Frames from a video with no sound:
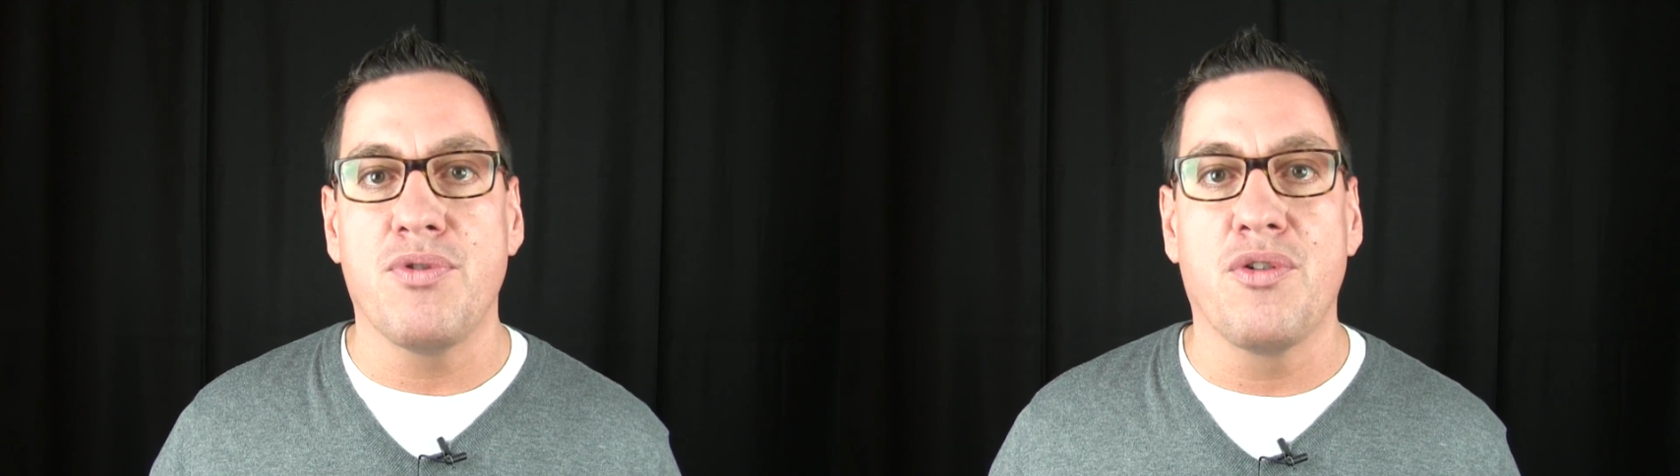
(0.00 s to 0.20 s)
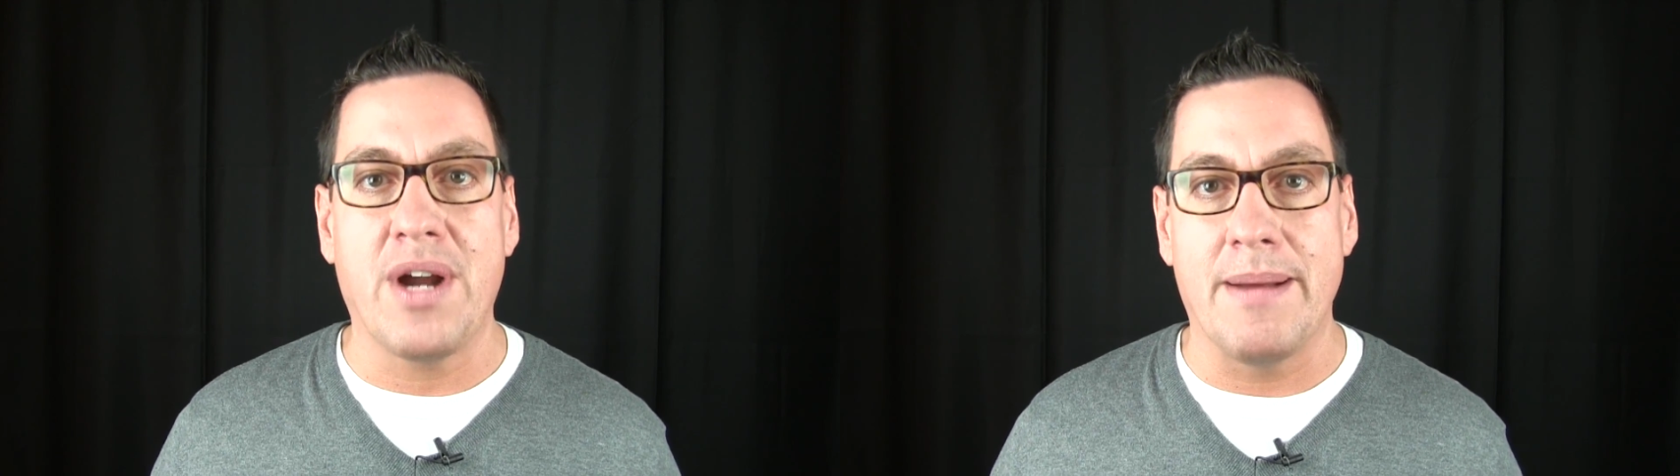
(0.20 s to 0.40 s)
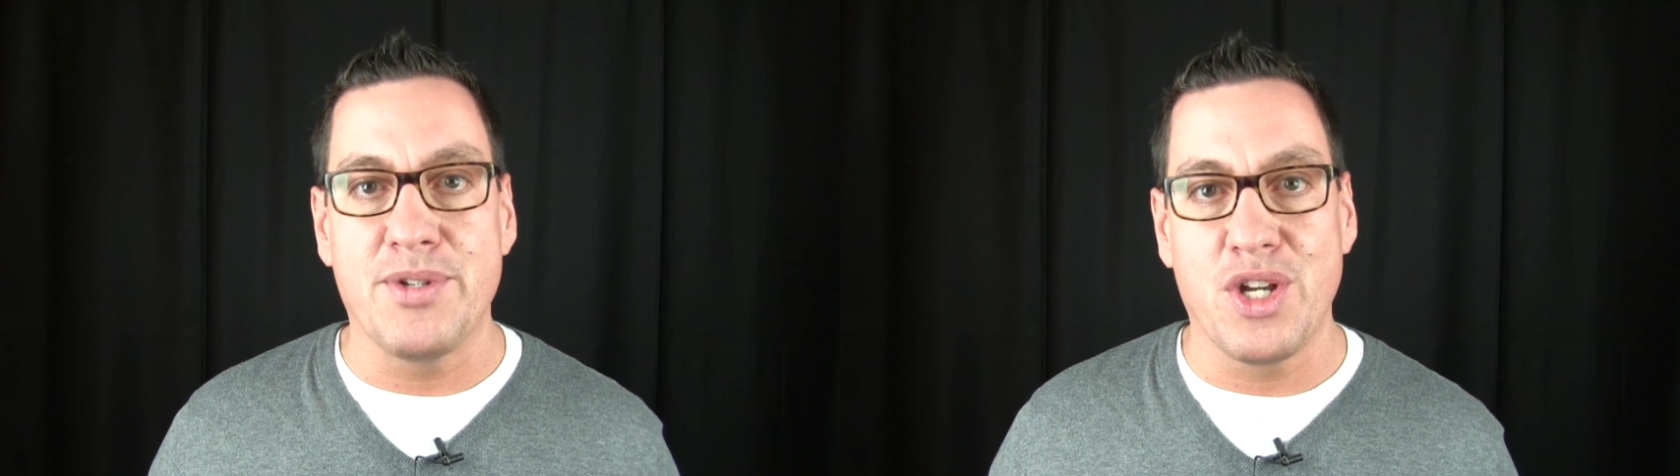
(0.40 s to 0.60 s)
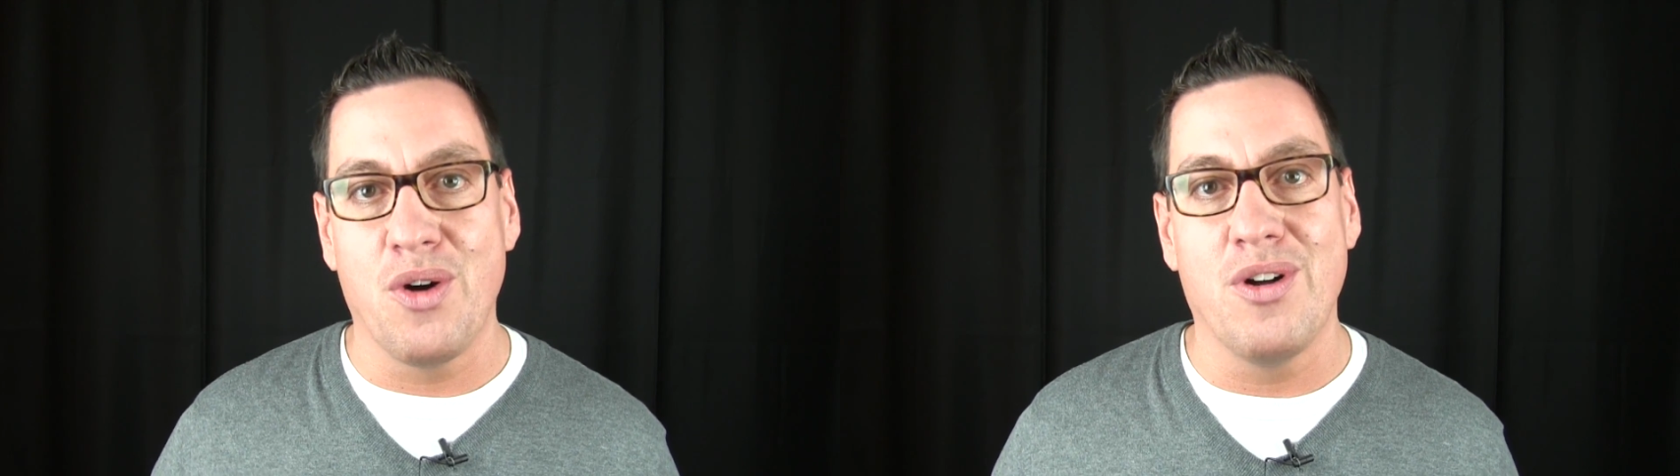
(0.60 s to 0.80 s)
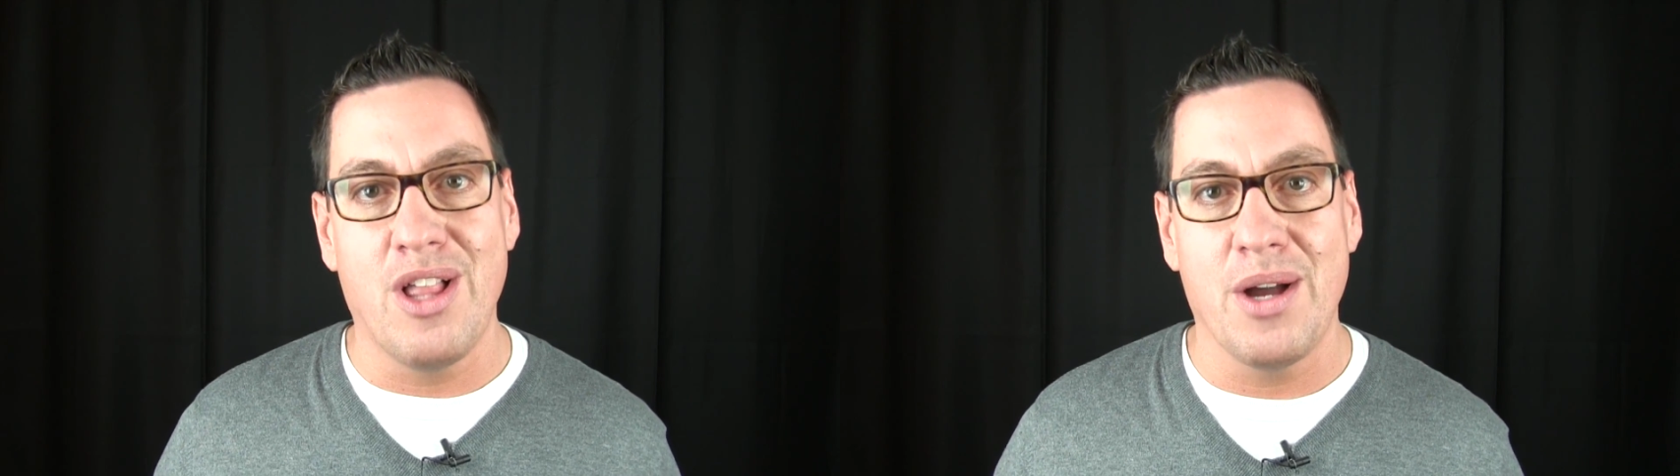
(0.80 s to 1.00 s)
program to
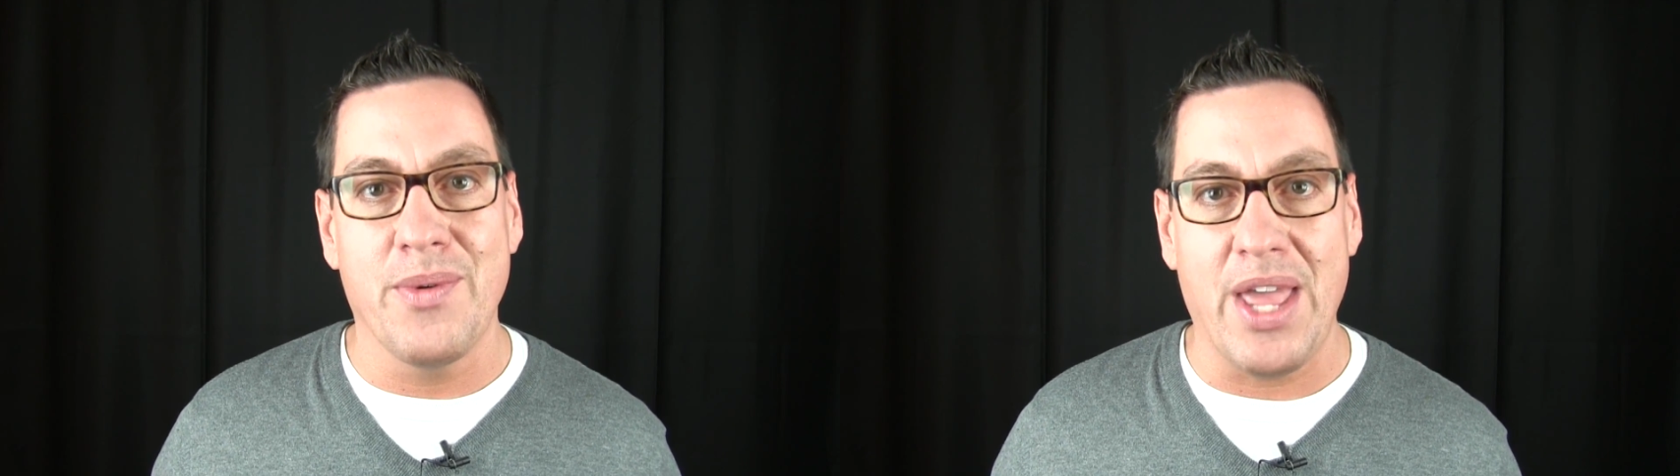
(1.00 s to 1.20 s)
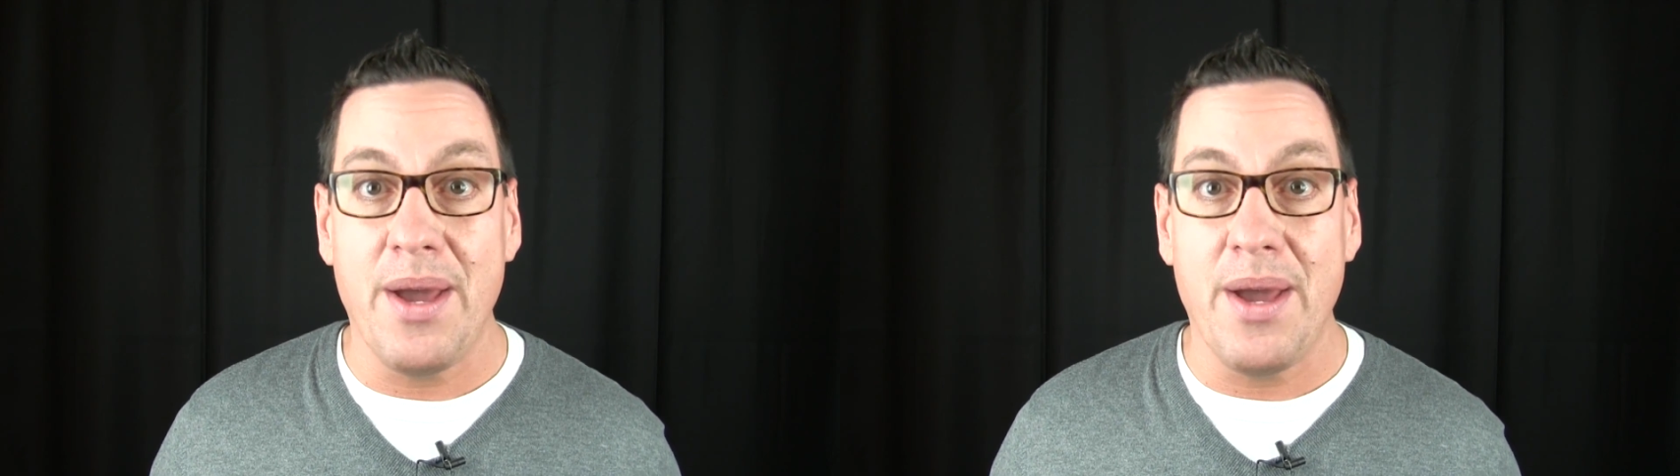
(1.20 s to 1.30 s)
go along with it.